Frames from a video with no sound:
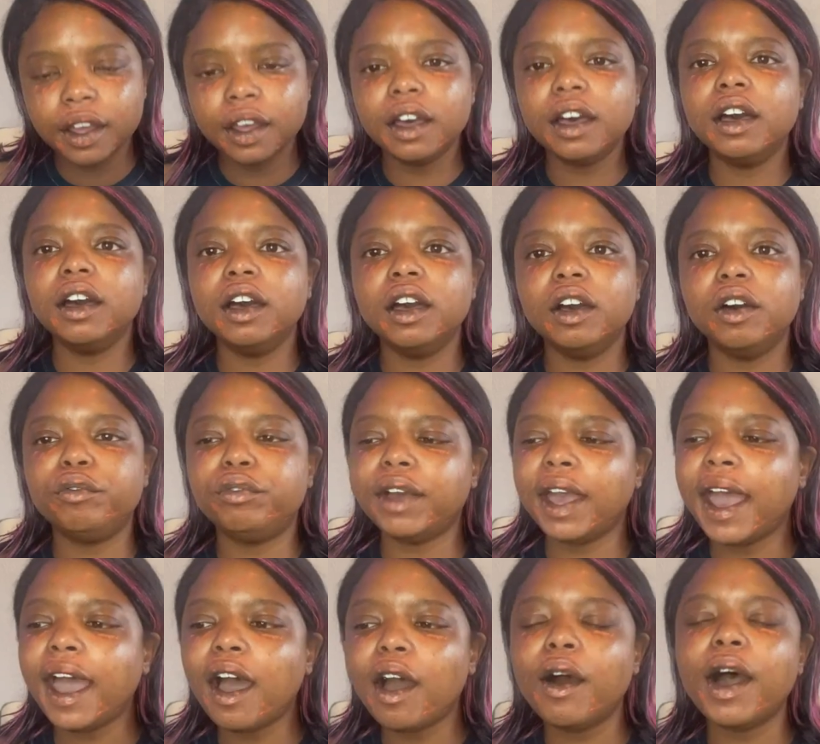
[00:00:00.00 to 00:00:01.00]
of
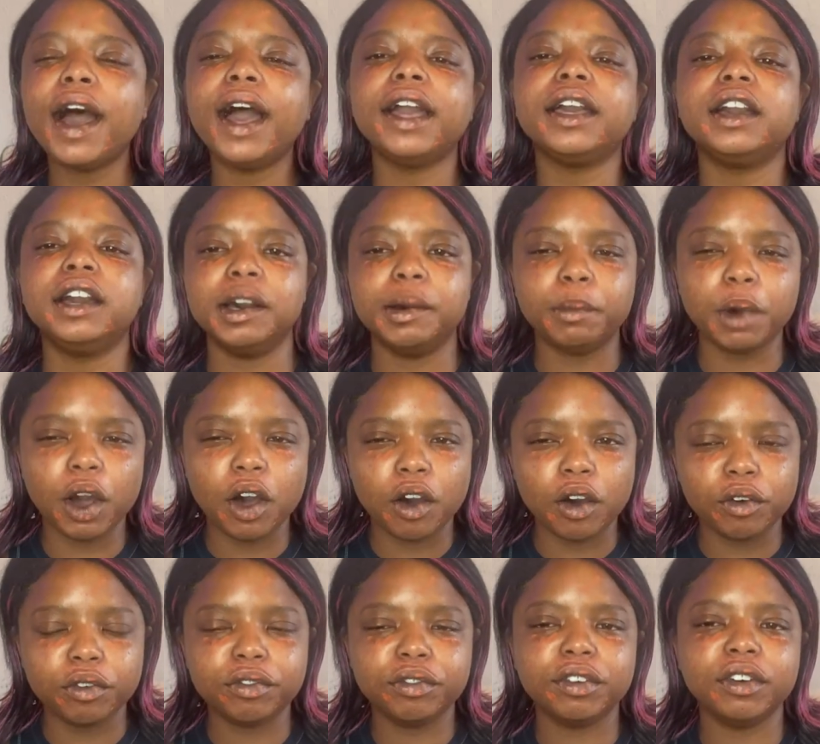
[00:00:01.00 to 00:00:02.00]
how I come
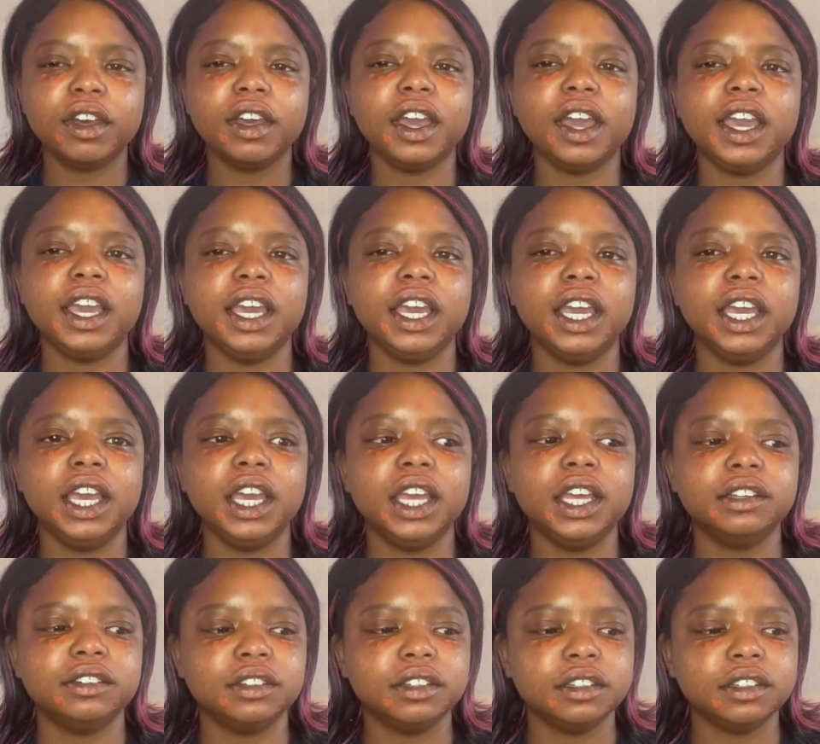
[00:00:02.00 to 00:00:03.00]
off
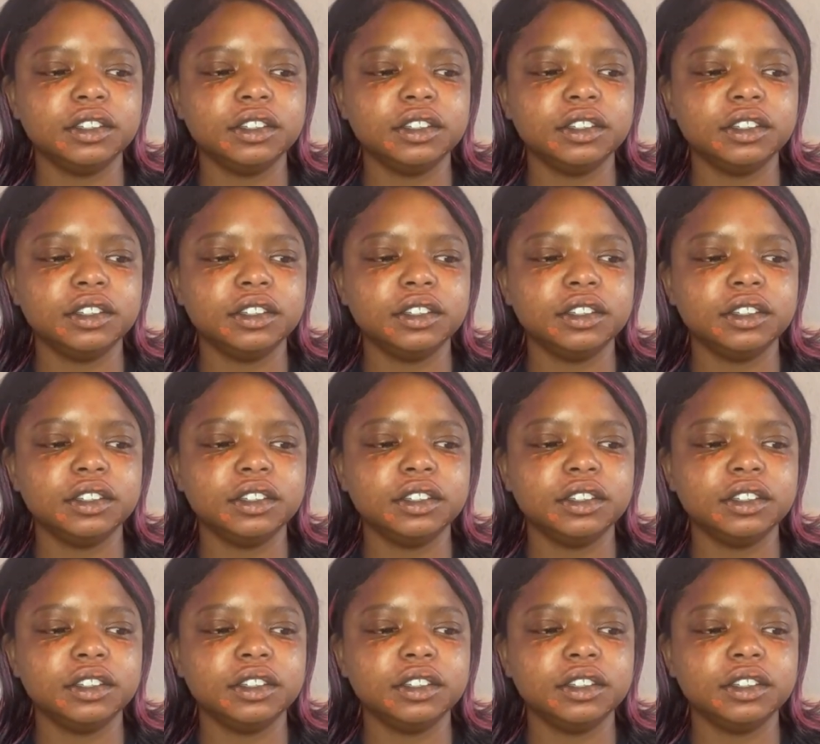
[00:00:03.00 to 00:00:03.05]
and,